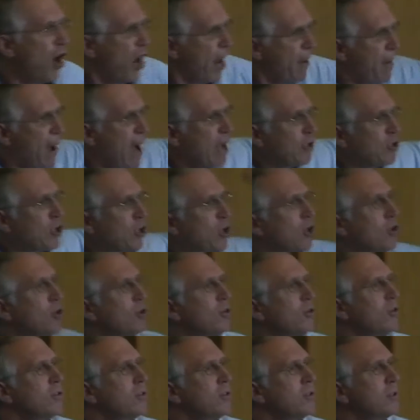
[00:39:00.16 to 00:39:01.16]
all about
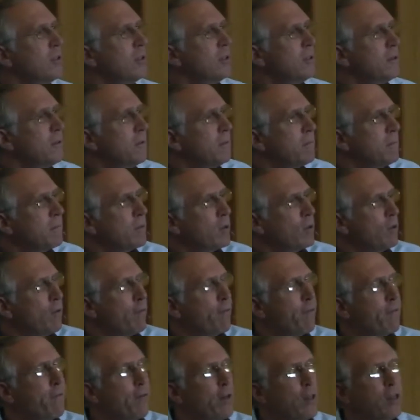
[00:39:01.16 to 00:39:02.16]
you, you
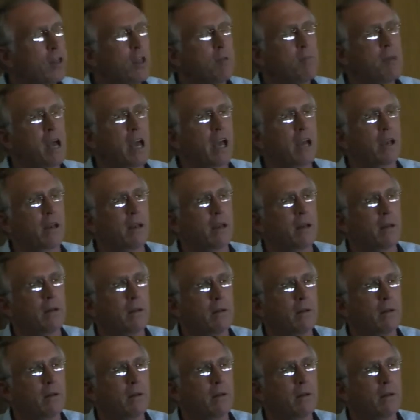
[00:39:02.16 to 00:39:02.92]
filthy man.